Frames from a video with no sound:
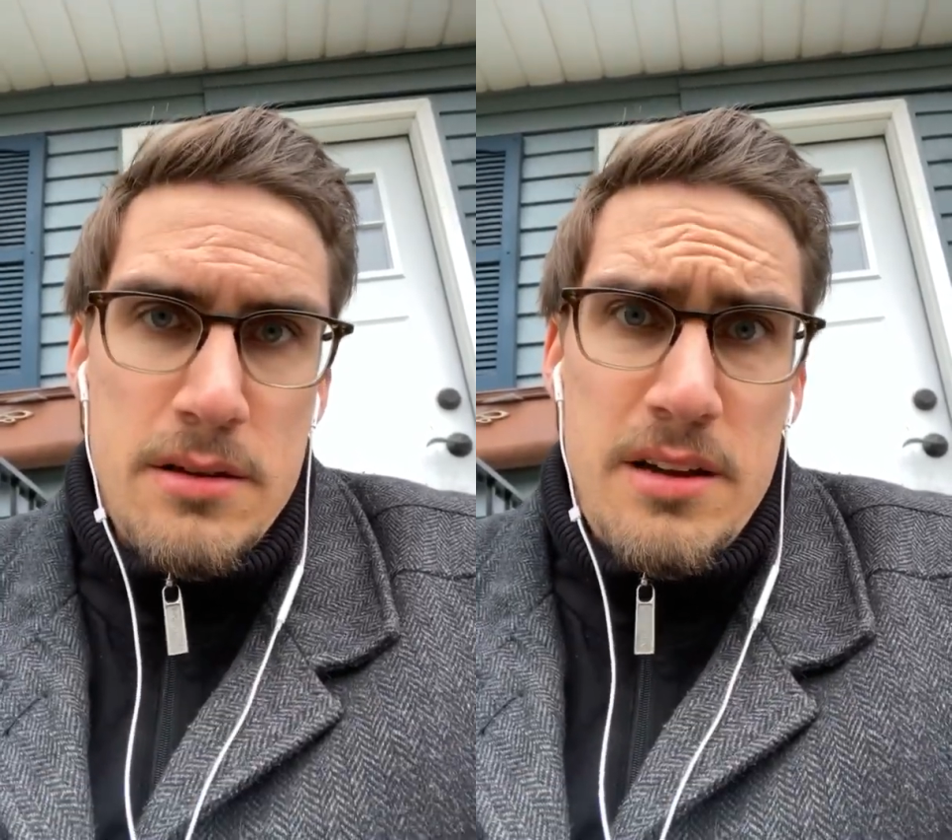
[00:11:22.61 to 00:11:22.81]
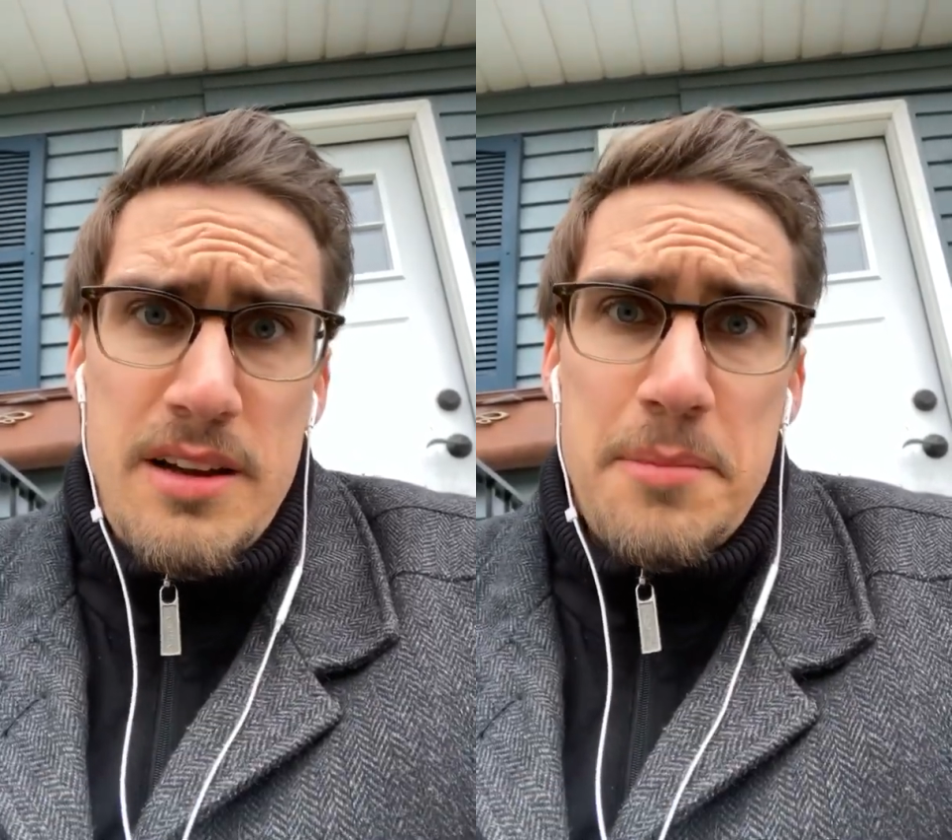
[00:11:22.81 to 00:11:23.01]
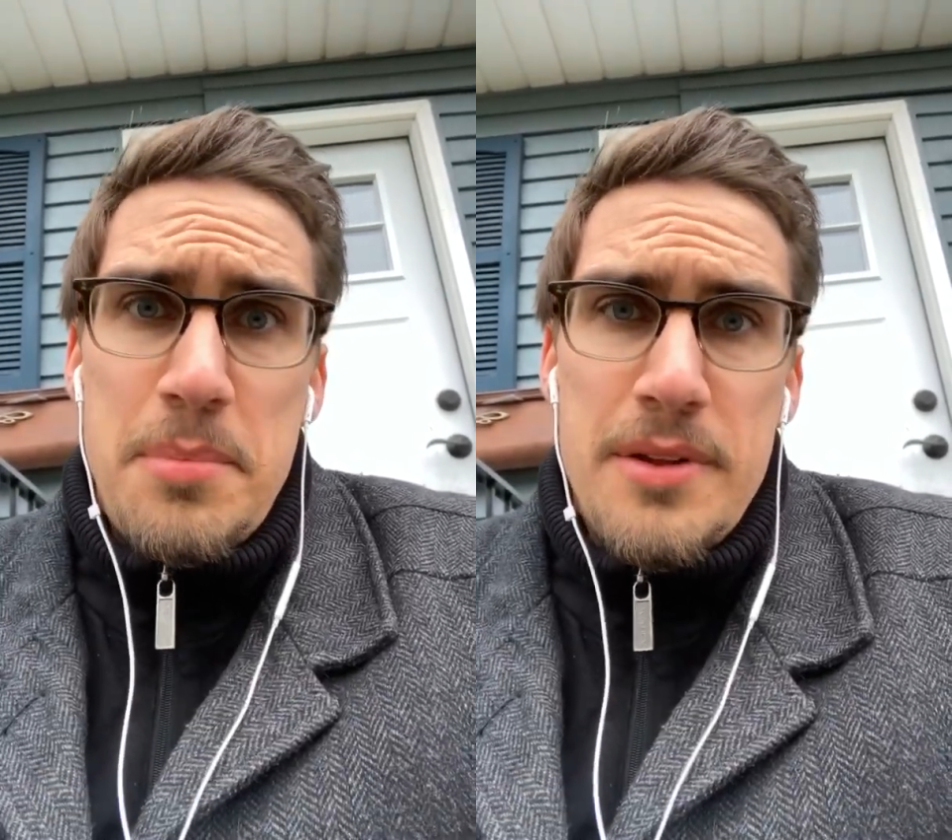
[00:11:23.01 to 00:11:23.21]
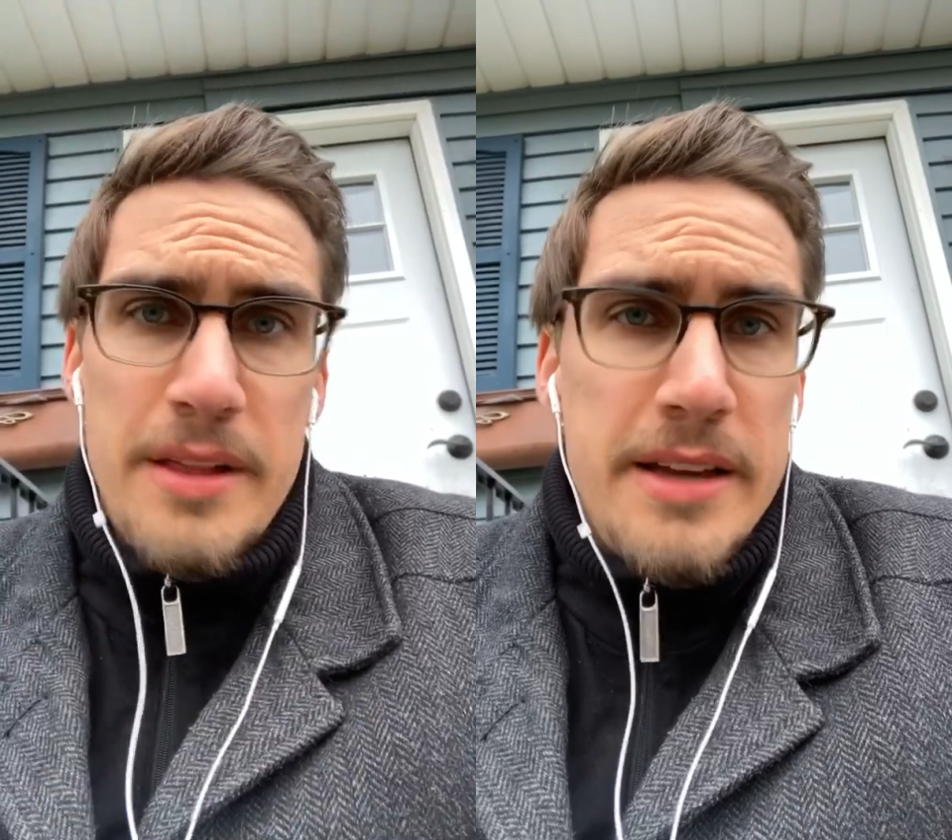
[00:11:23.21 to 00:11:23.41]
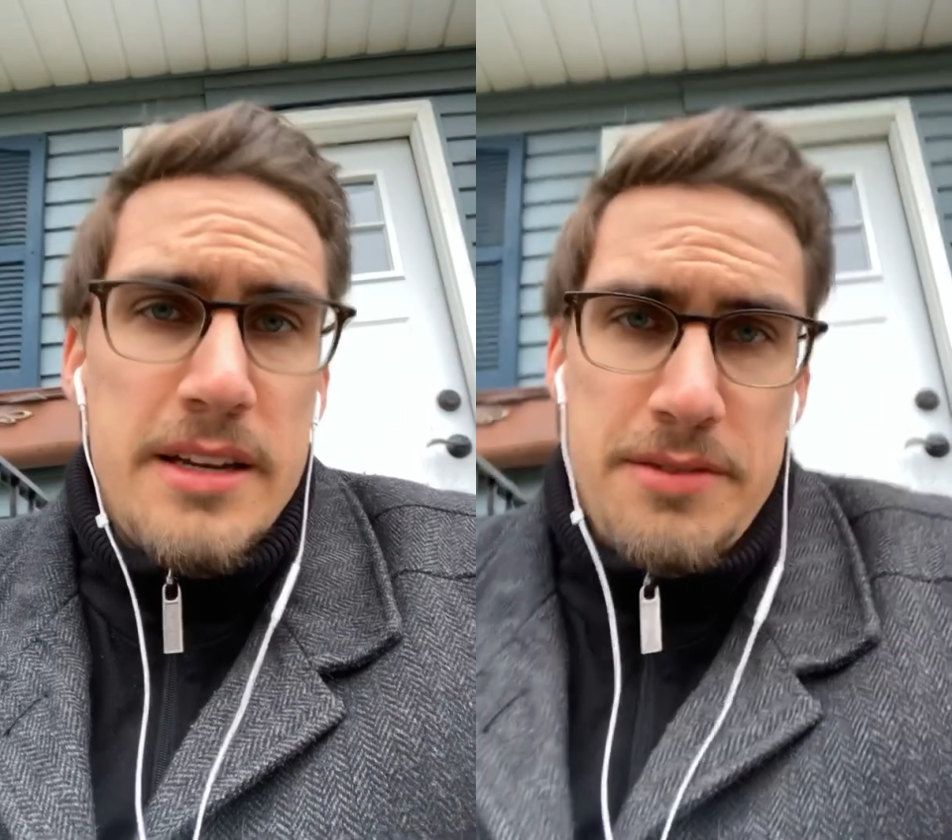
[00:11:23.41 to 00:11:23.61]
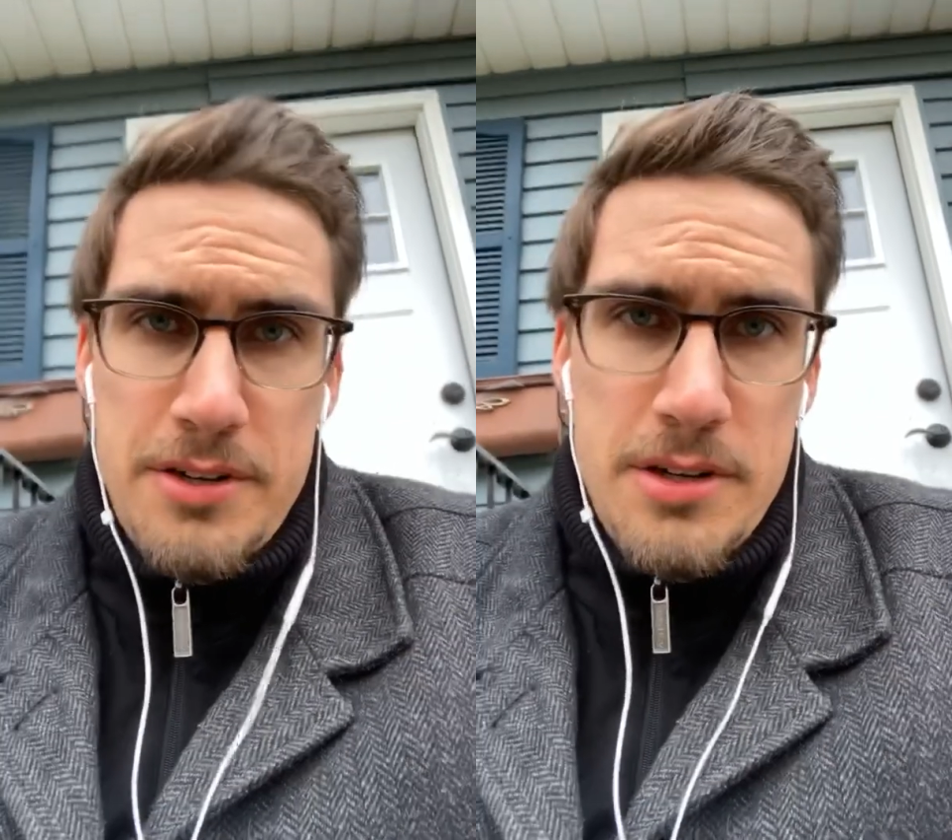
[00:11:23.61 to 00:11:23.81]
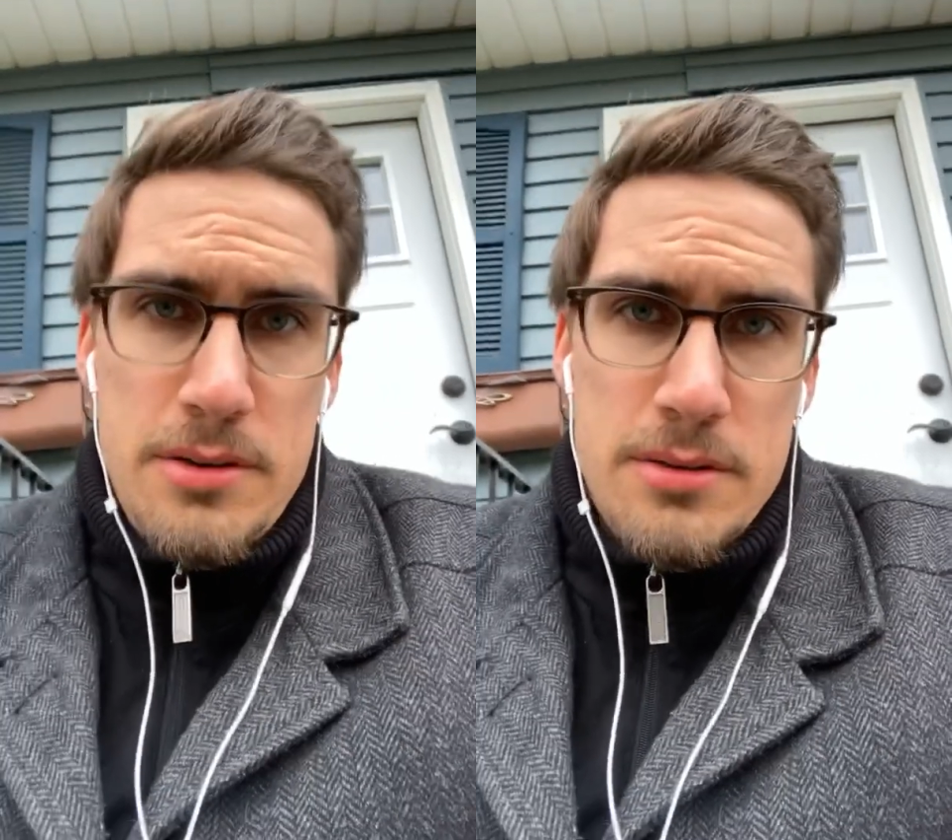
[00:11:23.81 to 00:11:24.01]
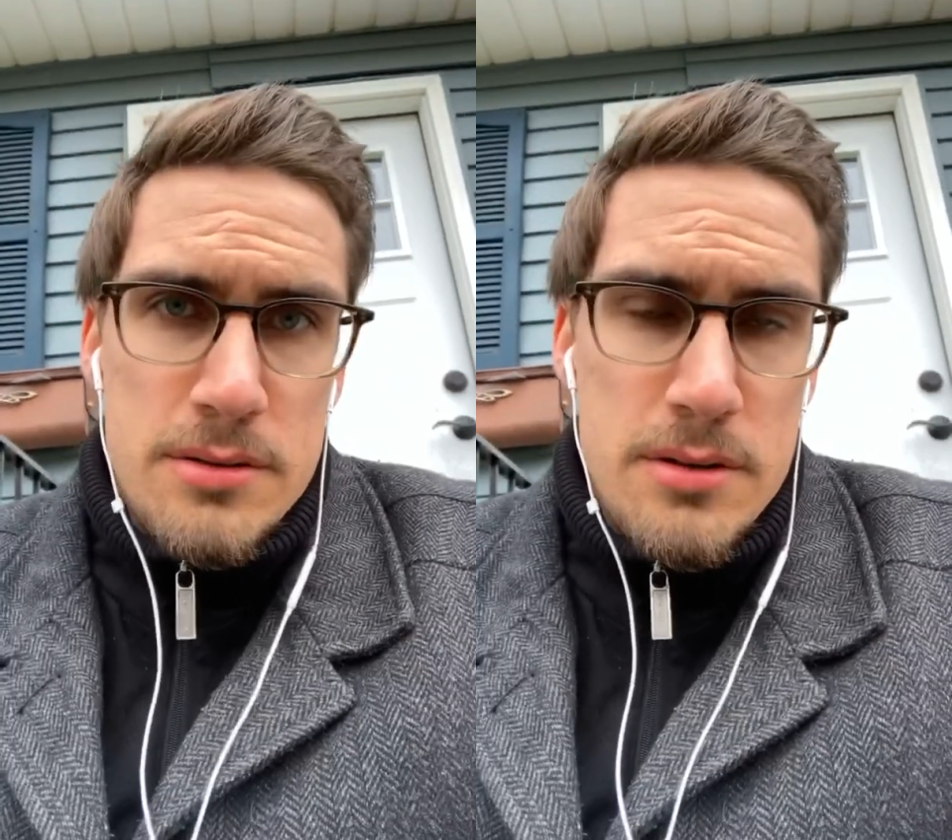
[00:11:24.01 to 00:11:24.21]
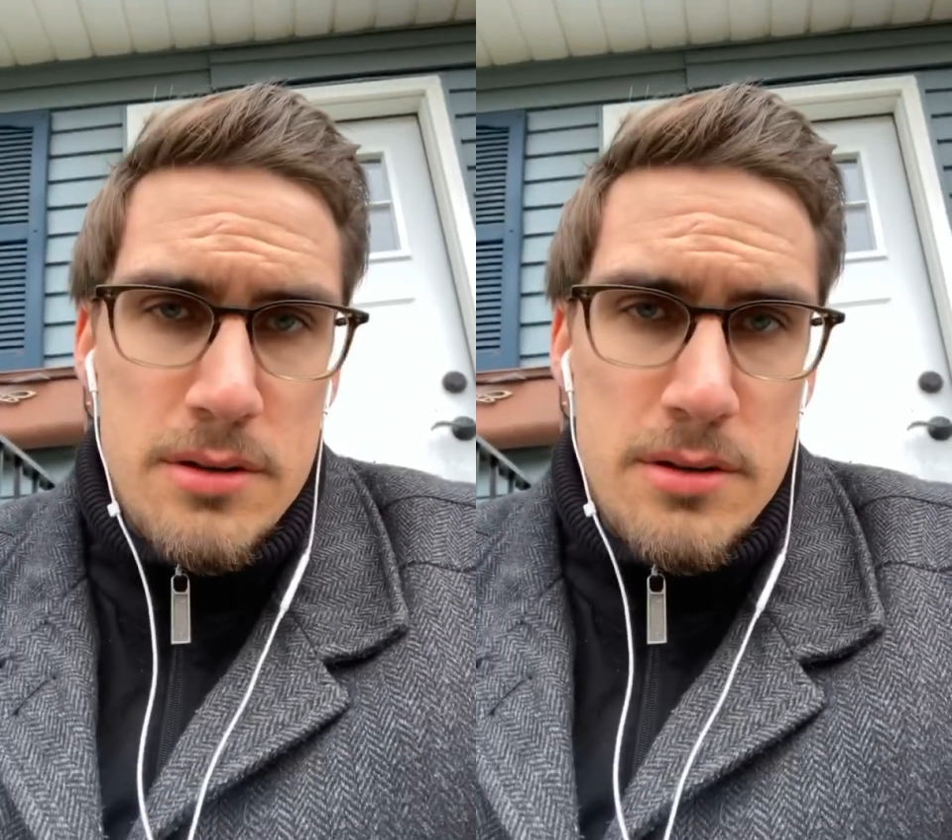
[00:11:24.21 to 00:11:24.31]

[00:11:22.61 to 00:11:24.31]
and plenty of adults